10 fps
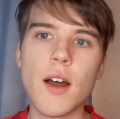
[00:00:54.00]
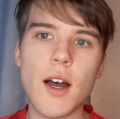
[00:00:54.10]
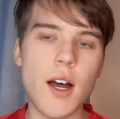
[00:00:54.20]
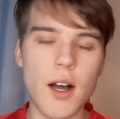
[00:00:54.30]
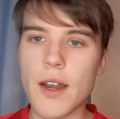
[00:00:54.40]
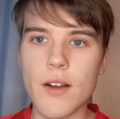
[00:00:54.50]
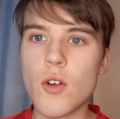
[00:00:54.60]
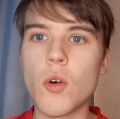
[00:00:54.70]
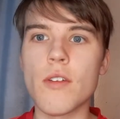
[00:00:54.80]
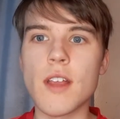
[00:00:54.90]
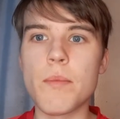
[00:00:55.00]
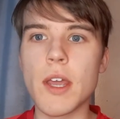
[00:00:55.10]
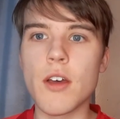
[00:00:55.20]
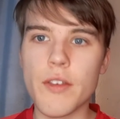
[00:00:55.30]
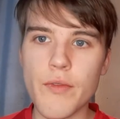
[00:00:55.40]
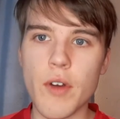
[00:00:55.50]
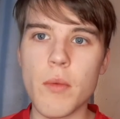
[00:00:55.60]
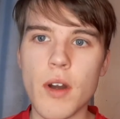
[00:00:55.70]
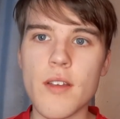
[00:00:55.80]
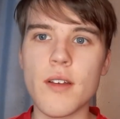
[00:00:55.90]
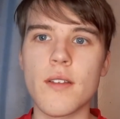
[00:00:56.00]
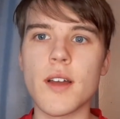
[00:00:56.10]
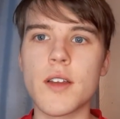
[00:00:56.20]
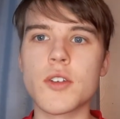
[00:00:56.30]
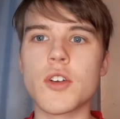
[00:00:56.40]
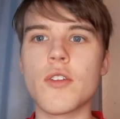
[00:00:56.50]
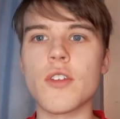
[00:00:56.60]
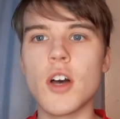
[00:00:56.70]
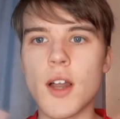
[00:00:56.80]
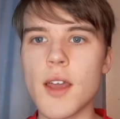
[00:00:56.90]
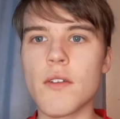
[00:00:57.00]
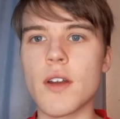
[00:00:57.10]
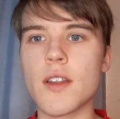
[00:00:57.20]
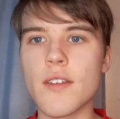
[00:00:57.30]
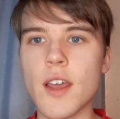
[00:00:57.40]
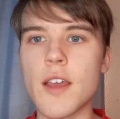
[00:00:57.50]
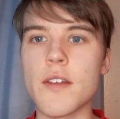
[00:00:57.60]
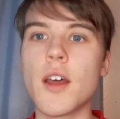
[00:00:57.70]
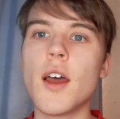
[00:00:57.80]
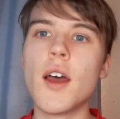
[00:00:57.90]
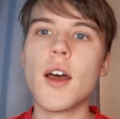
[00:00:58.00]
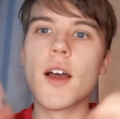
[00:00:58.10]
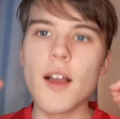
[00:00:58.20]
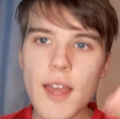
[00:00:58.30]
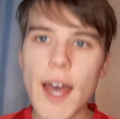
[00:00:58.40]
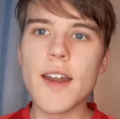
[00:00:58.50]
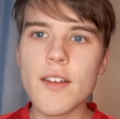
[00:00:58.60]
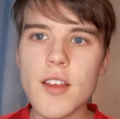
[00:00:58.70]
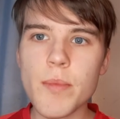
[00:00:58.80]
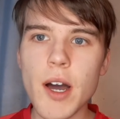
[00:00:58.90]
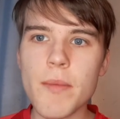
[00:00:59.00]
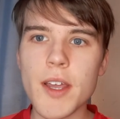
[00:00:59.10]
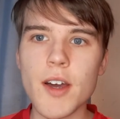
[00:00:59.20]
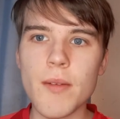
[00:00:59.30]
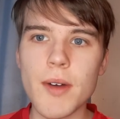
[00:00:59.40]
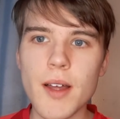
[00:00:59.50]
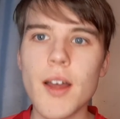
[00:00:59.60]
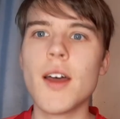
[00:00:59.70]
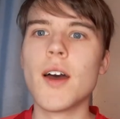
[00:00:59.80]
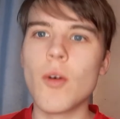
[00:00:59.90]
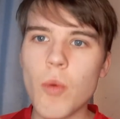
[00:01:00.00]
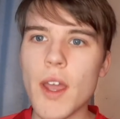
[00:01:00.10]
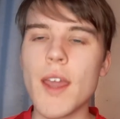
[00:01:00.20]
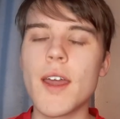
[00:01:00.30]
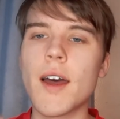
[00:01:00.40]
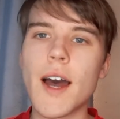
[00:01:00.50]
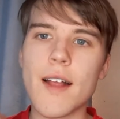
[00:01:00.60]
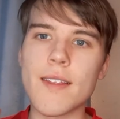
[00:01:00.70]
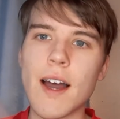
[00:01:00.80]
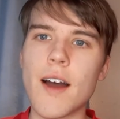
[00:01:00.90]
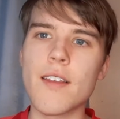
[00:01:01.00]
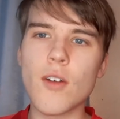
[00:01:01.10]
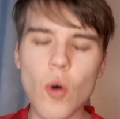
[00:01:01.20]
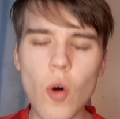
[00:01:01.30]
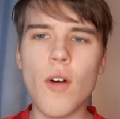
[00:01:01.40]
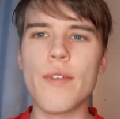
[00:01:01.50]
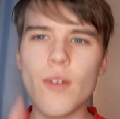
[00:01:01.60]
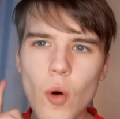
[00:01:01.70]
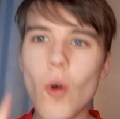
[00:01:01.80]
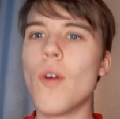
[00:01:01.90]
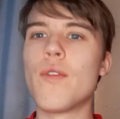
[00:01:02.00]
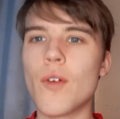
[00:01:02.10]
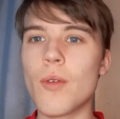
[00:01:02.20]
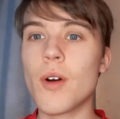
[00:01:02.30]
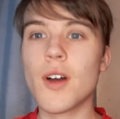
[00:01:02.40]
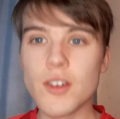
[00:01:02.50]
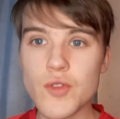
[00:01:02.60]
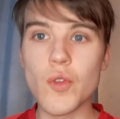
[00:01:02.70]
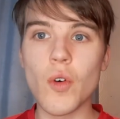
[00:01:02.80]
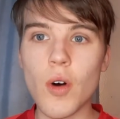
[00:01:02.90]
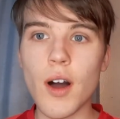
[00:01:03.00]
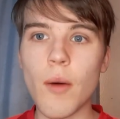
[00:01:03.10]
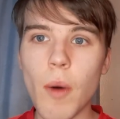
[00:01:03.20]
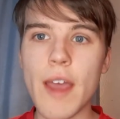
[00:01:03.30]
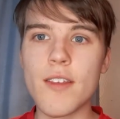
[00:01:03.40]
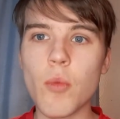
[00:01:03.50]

uh, and of course they beat us three one at St Andrews earlier on in the season. Getting on to Birmingham, we had that awful, awful draw away to